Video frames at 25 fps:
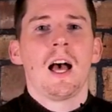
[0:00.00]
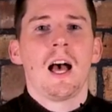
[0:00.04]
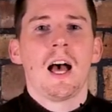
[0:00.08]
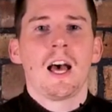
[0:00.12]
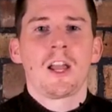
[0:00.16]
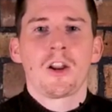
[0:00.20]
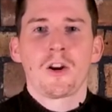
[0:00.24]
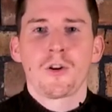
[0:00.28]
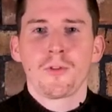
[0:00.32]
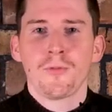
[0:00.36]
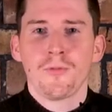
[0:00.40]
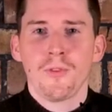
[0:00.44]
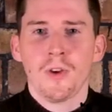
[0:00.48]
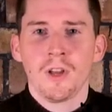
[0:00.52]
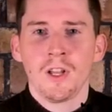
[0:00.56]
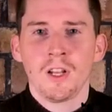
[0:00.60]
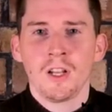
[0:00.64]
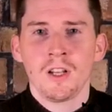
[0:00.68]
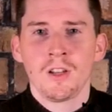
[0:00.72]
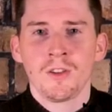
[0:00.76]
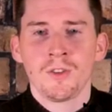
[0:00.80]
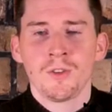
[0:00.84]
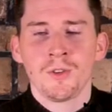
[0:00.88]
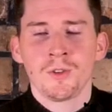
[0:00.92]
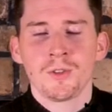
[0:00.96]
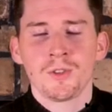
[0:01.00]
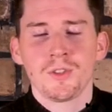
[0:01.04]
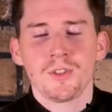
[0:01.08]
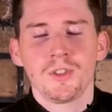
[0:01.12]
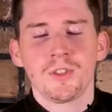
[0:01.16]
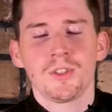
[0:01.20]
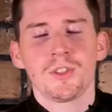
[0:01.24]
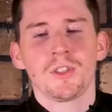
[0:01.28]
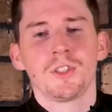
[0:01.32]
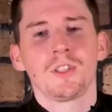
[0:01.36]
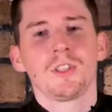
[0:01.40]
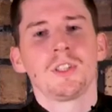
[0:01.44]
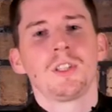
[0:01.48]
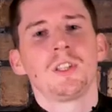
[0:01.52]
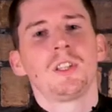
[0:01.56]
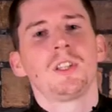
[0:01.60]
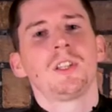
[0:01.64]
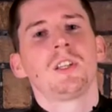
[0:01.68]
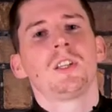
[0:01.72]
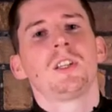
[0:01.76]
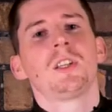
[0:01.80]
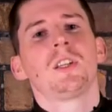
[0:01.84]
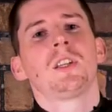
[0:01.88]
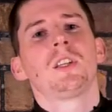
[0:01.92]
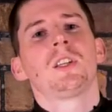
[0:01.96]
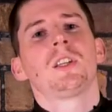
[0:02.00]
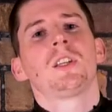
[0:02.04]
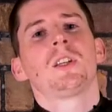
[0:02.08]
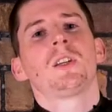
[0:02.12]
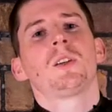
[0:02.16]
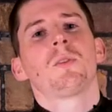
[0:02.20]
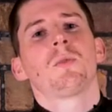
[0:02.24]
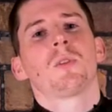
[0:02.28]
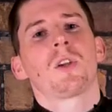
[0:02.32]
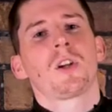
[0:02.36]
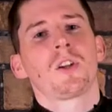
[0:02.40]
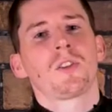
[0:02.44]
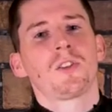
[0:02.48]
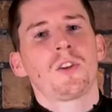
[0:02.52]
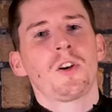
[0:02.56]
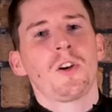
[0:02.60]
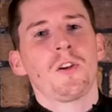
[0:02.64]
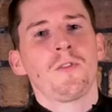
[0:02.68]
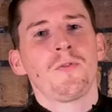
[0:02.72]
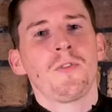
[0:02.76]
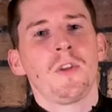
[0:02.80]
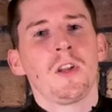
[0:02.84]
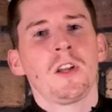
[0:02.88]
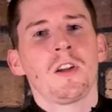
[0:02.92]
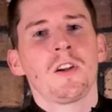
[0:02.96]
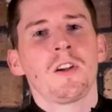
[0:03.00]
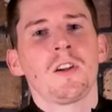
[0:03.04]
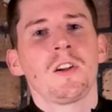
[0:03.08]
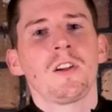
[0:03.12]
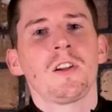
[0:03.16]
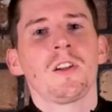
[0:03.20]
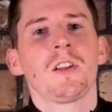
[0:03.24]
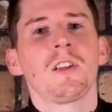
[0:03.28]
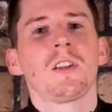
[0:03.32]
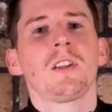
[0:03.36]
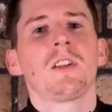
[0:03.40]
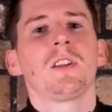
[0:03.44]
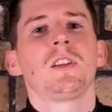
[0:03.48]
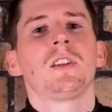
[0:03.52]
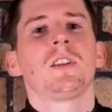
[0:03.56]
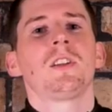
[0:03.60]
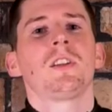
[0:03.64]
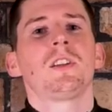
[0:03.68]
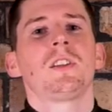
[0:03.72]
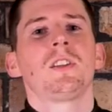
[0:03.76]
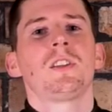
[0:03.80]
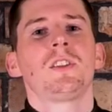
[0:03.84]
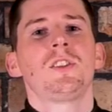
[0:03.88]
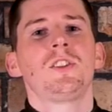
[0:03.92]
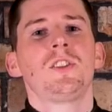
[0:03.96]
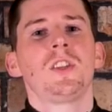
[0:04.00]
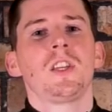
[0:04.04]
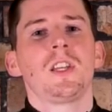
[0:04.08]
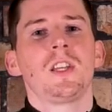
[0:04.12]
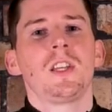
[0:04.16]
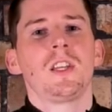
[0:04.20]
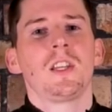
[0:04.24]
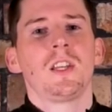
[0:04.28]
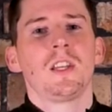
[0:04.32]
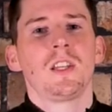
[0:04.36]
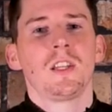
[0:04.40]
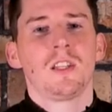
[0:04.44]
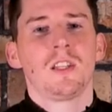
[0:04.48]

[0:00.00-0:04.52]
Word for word: and our final note with our third finger, D,